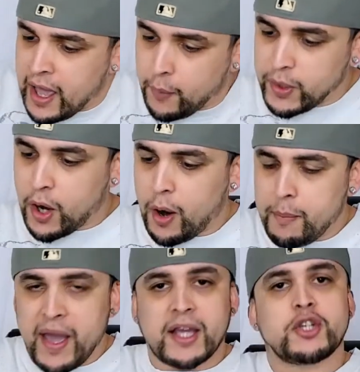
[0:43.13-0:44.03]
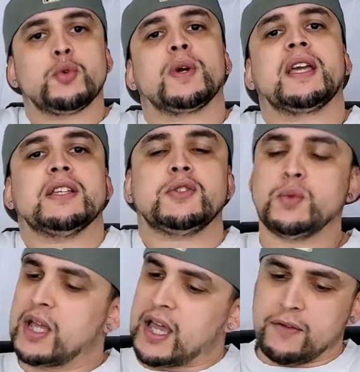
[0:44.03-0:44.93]
And we are back at you again
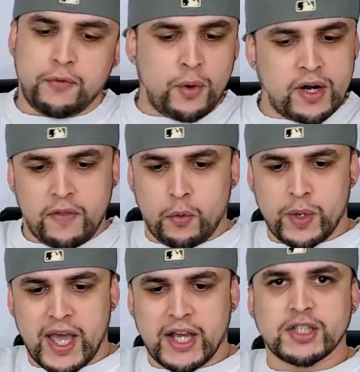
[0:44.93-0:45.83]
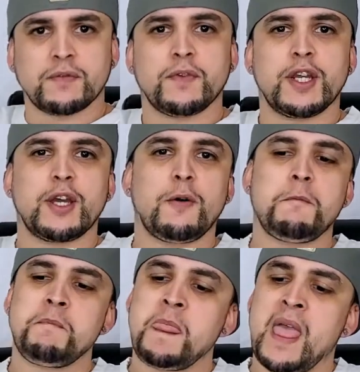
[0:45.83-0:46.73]
today for another reaction
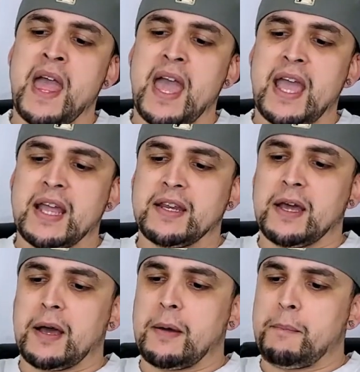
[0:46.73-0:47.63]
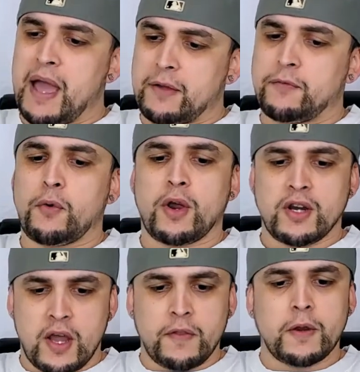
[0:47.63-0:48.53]
video. And back for
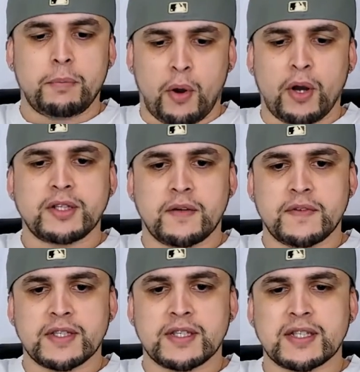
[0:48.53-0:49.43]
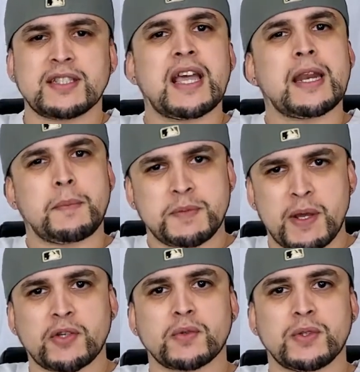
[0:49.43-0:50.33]
another part of this stand-up
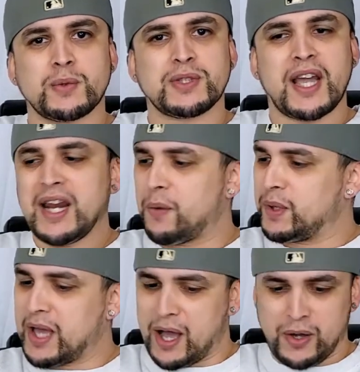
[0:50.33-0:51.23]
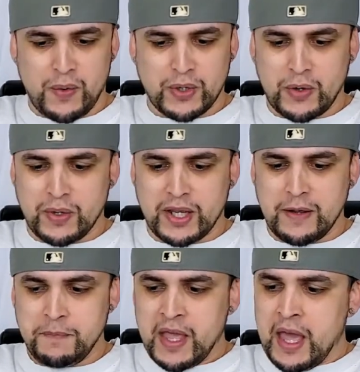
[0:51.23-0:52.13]
special Tuesday that we got going on
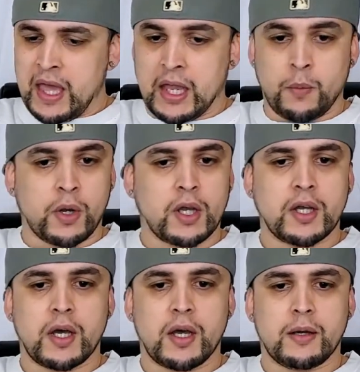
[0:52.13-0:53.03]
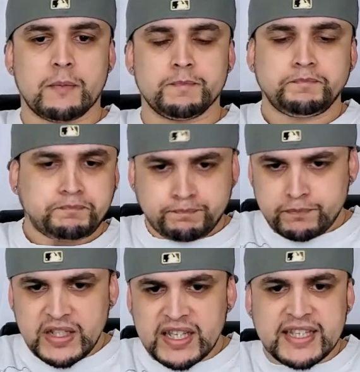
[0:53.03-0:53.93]
here. And we're going
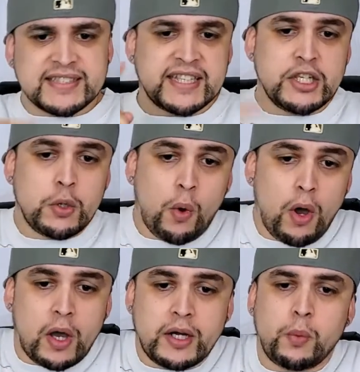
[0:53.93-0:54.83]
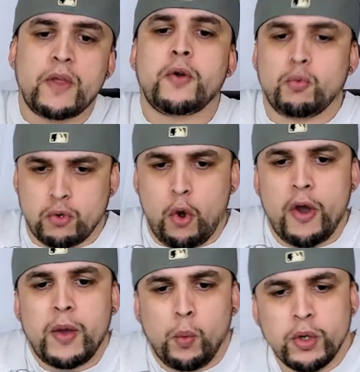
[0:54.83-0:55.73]
to continue on with
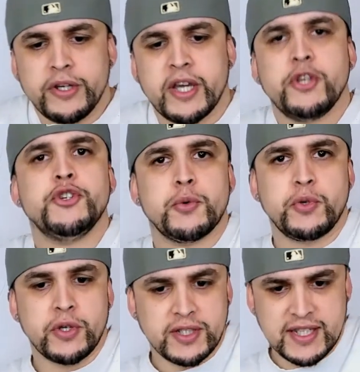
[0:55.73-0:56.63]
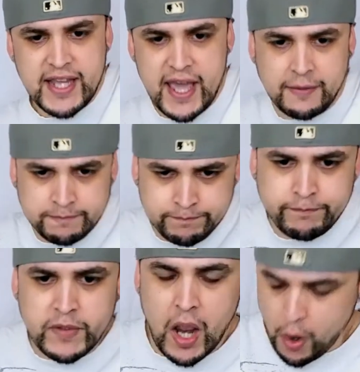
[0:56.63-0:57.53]
Roy Wood Jr. today.
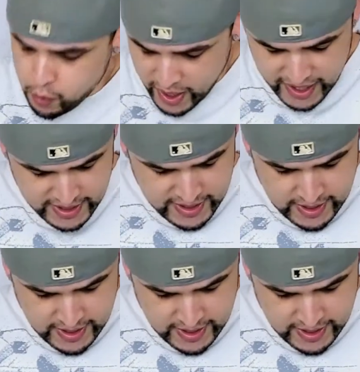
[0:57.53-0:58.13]
All right.